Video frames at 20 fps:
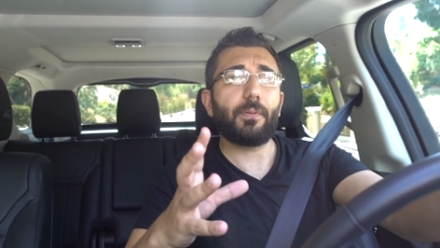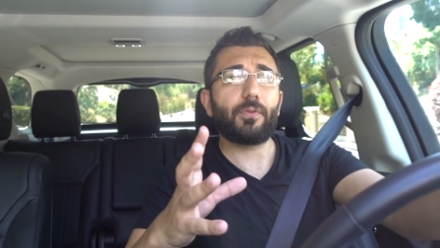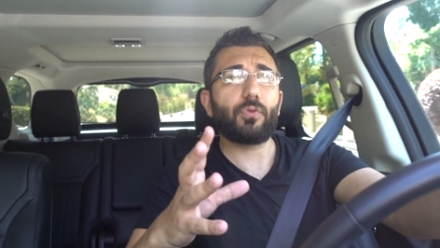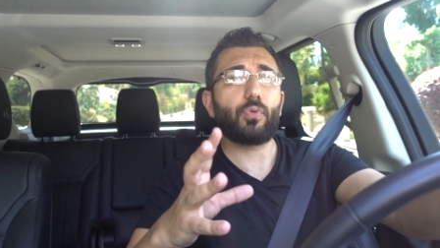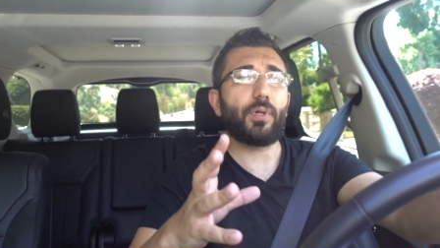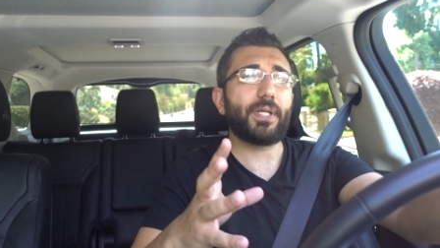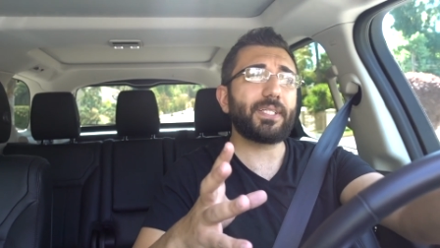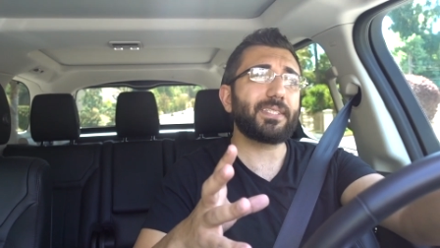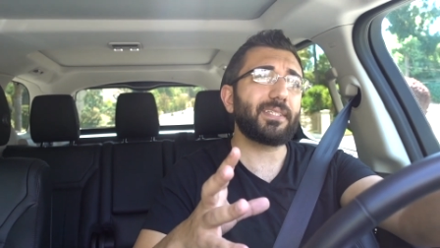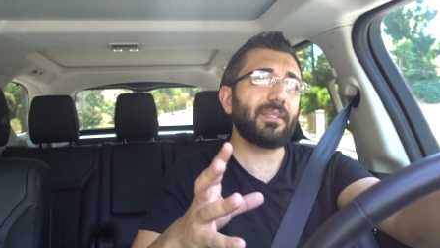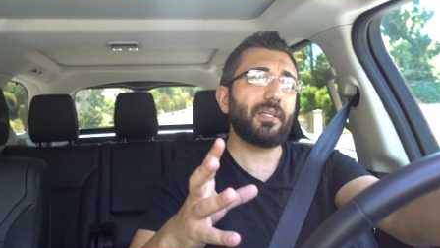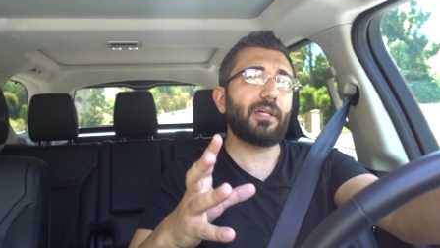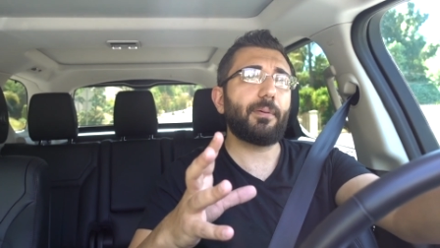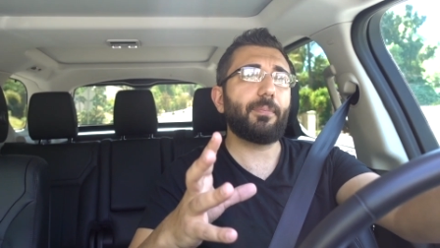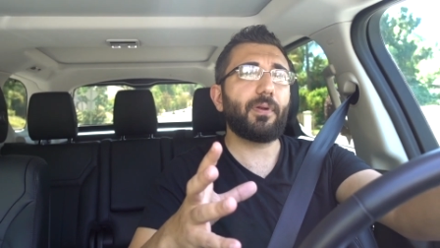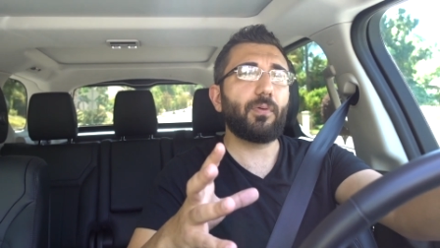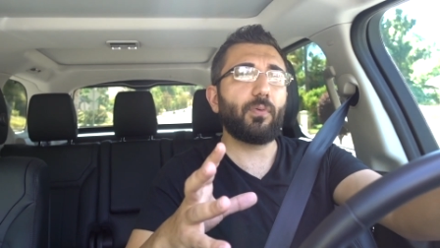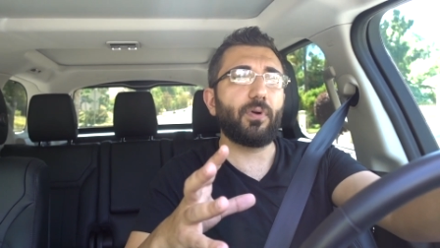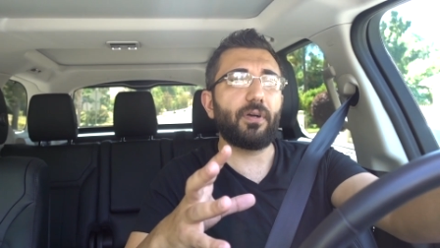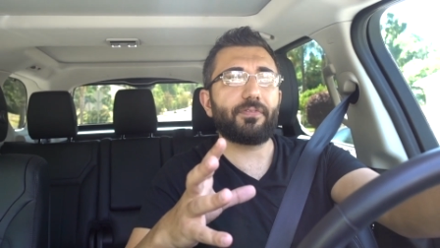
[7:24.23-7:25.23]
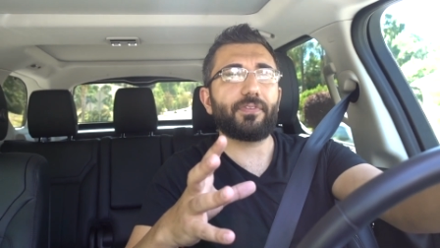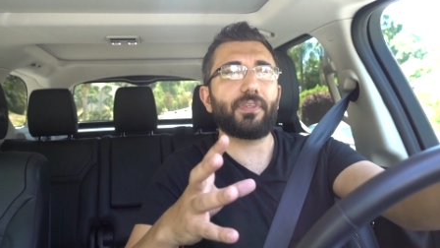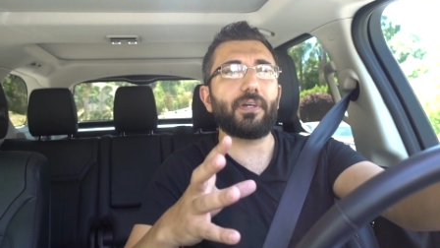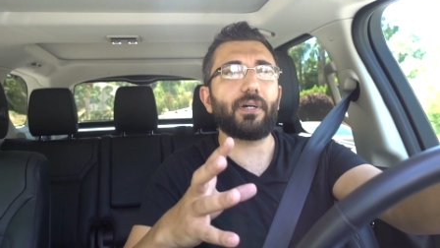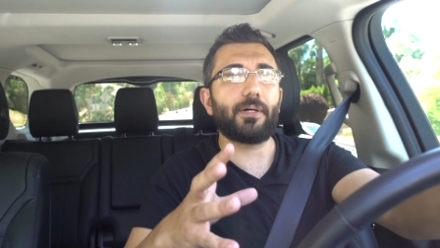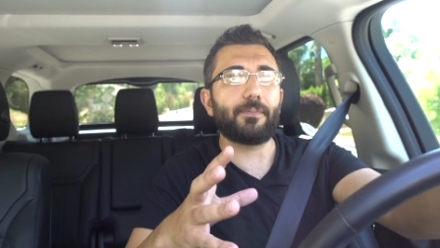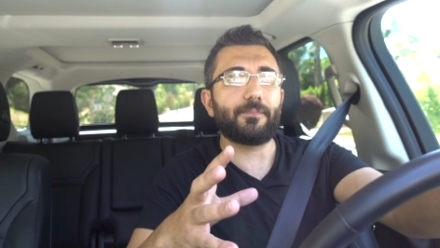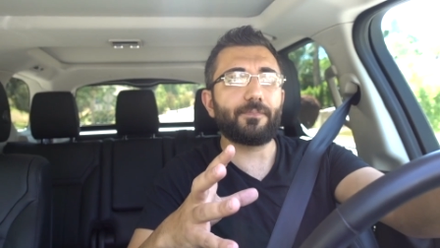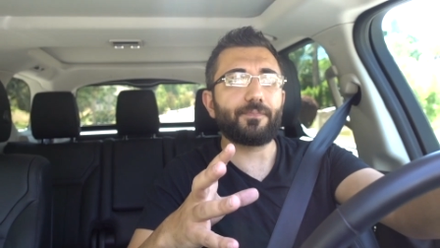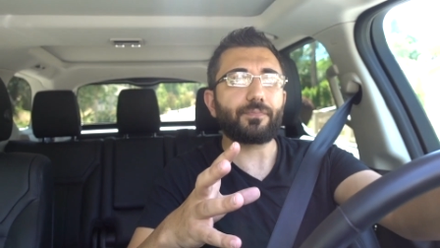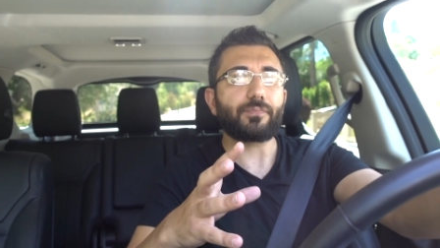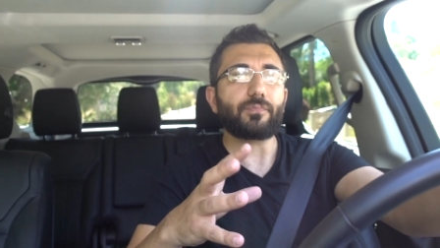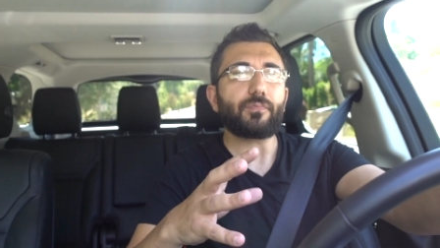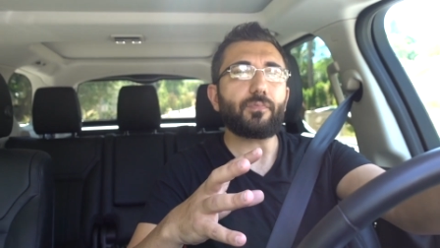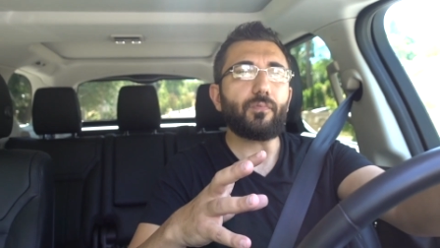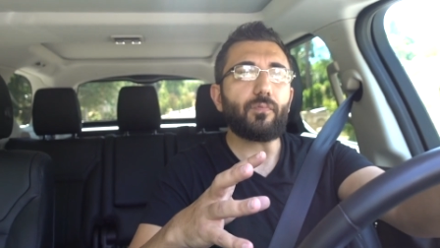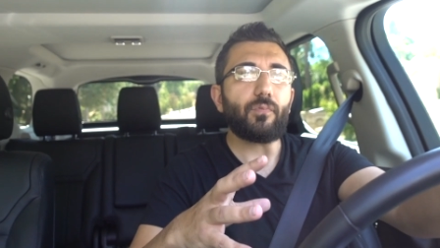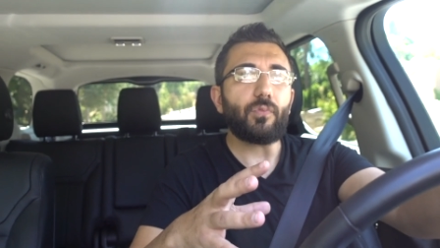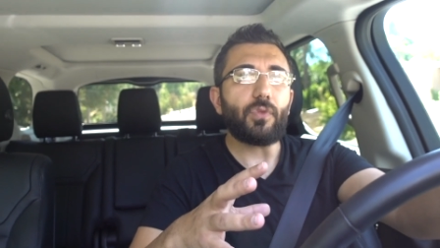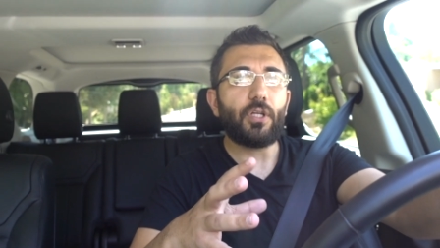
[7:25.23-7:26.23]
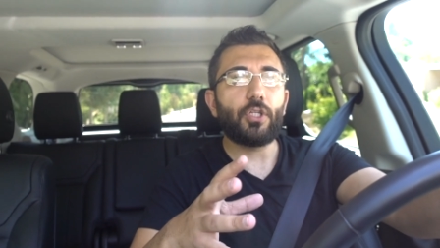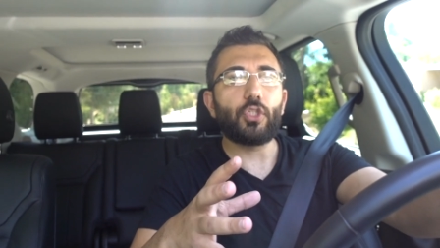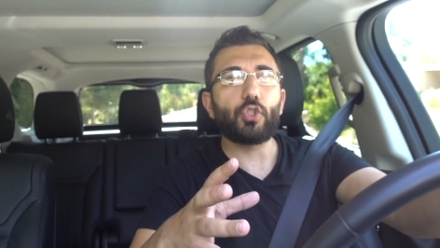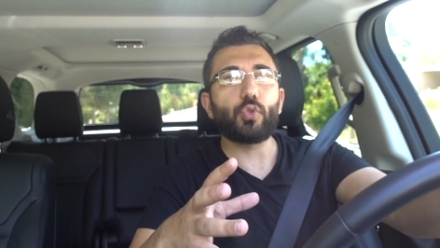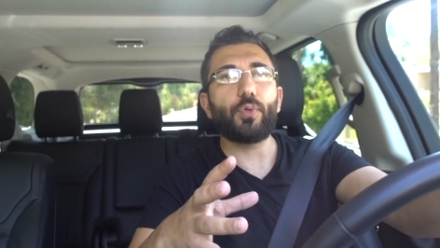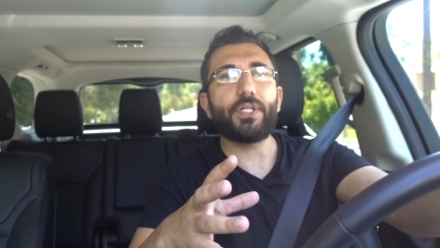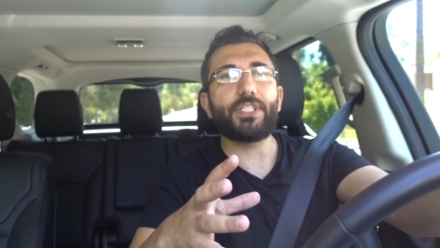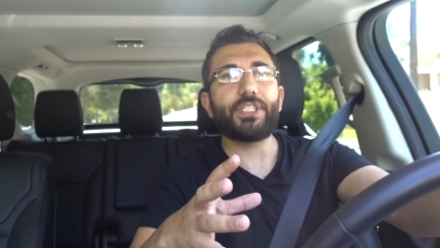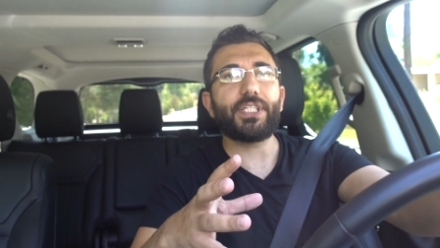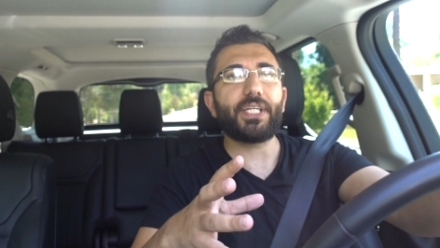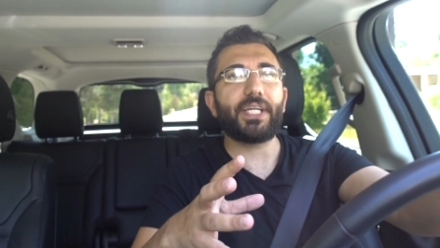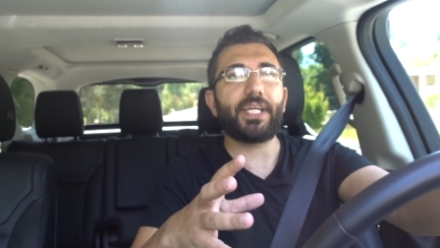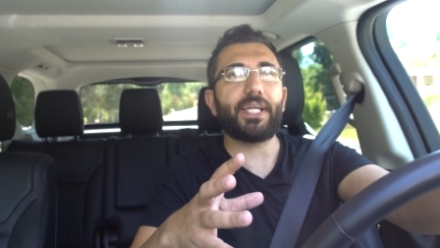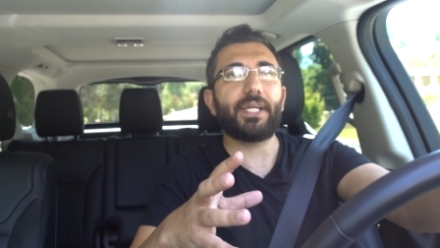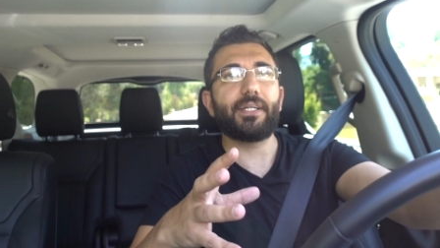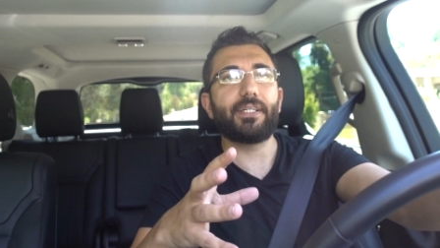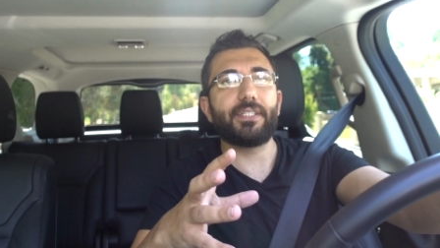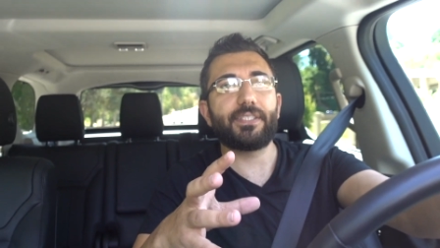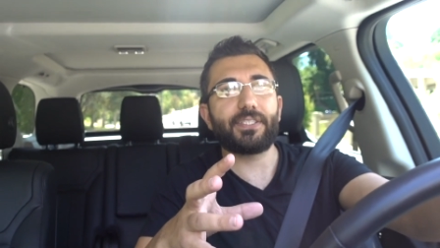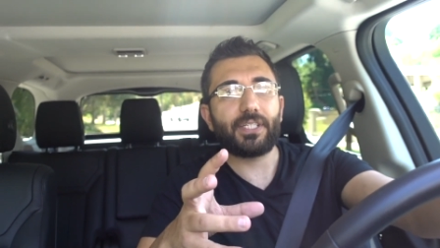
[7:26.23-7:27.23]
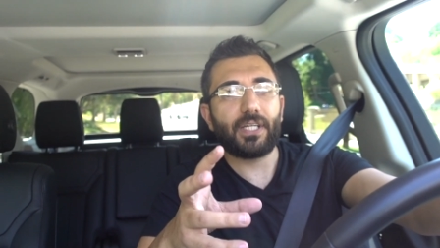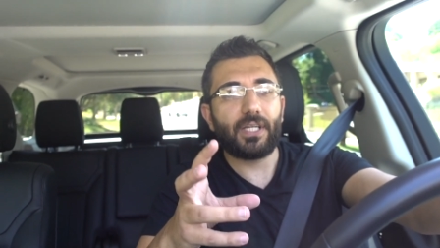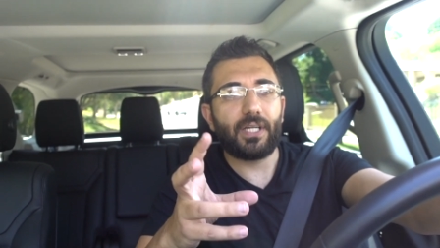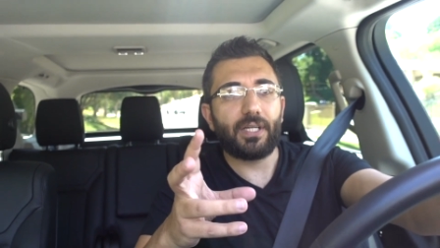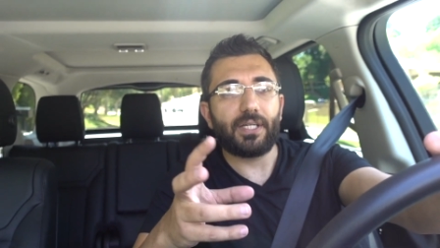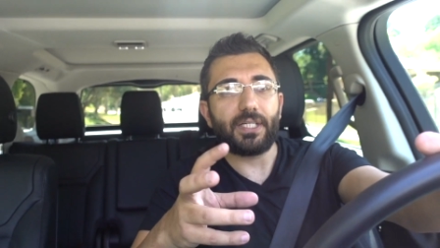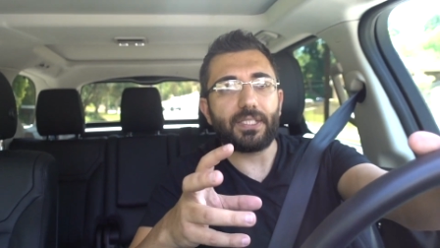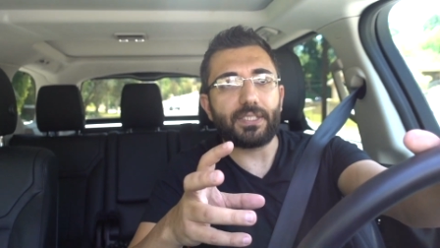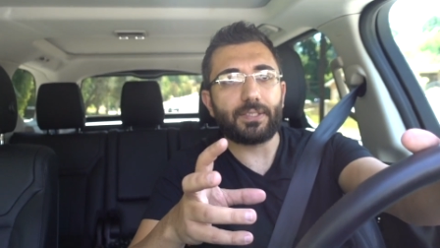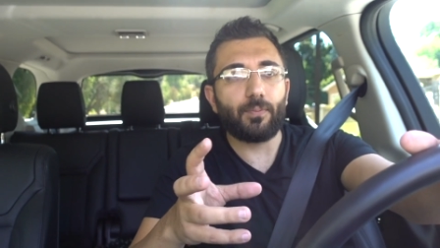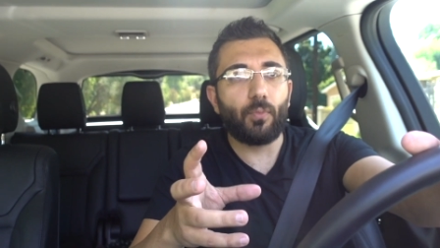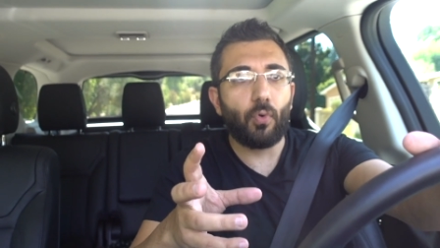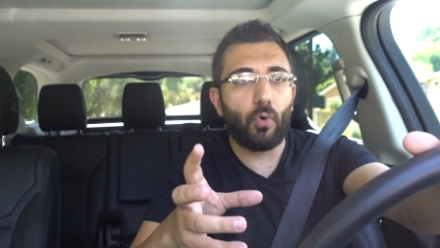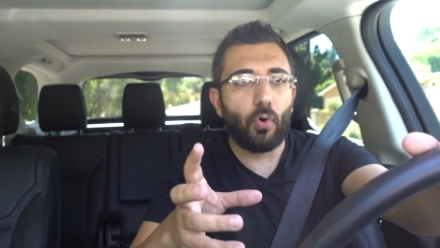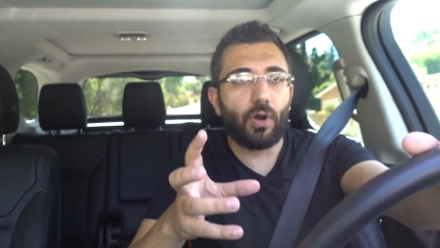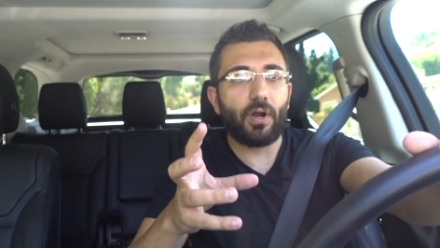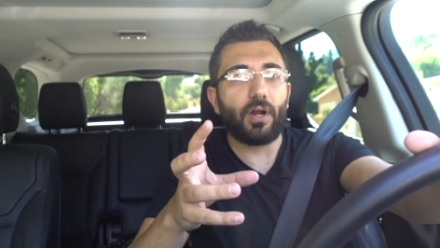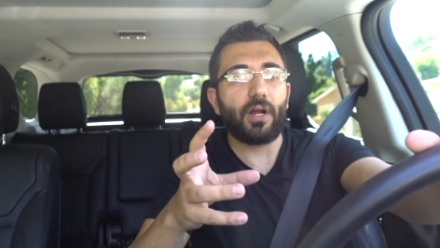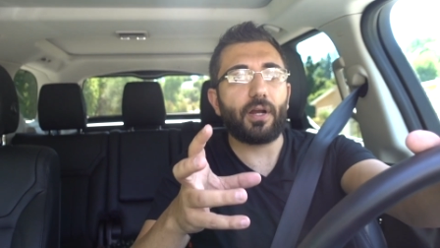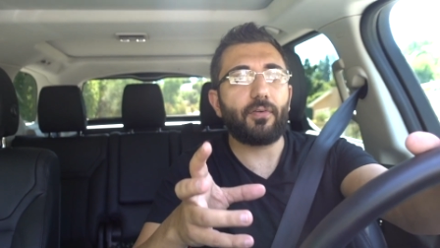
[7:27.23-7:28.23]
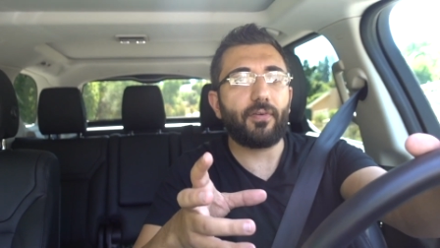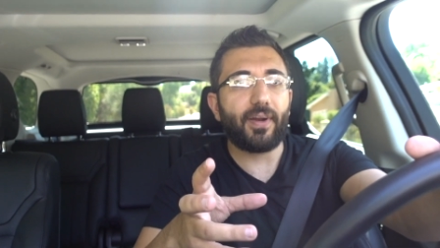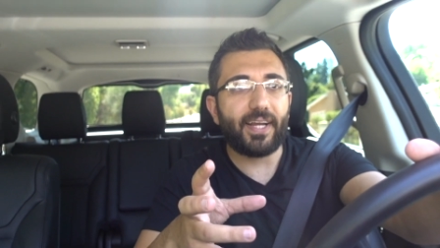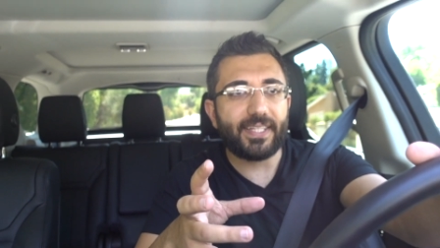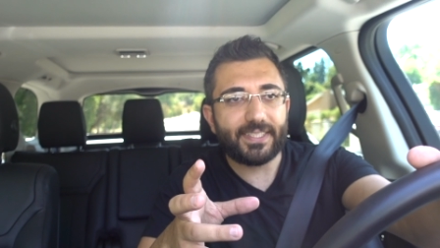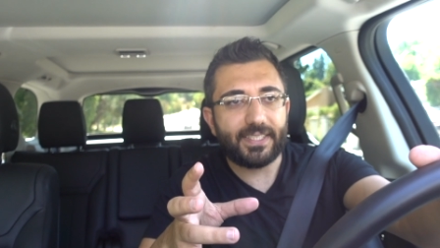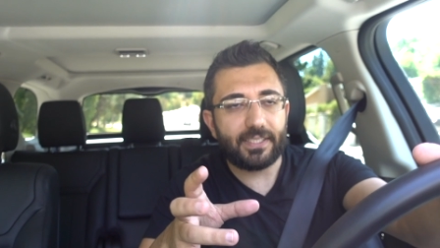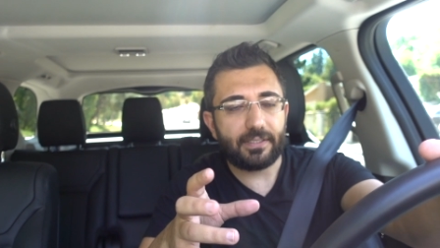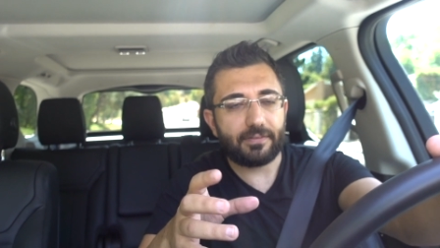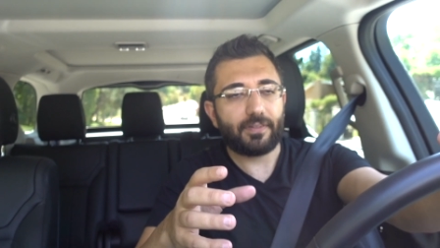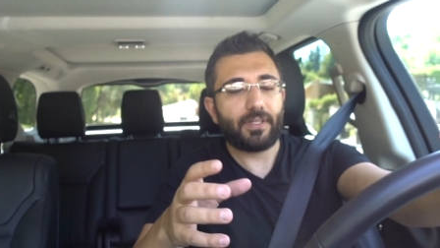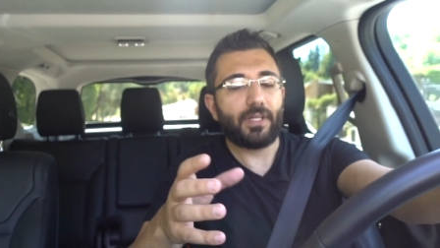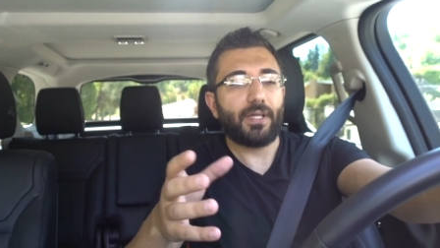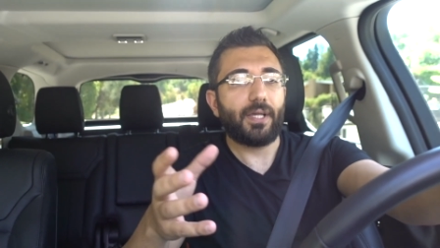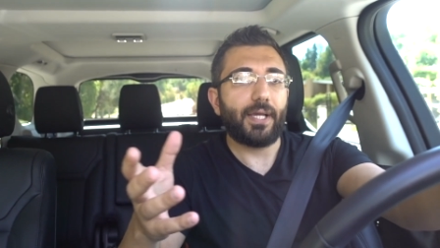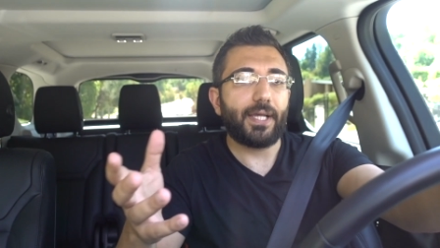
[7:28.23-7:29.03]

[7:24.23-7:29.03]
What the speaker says: tweaks a little bit with the switching gears. It's more aggressive.